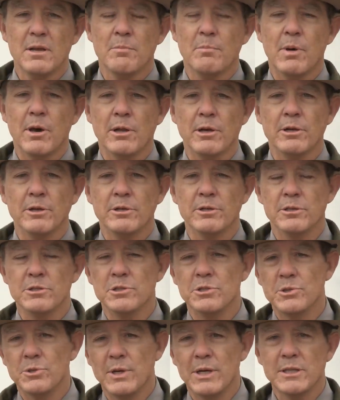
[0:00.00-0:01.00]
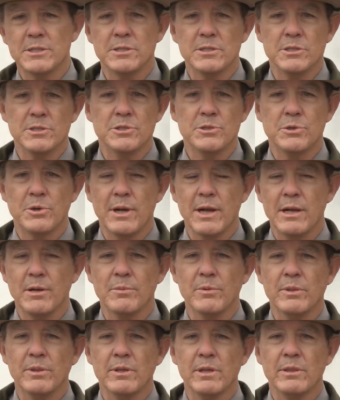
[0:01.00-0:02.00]
monitors stress and
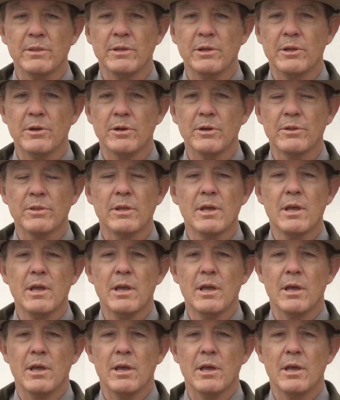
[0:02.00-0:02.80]
strain within the earth,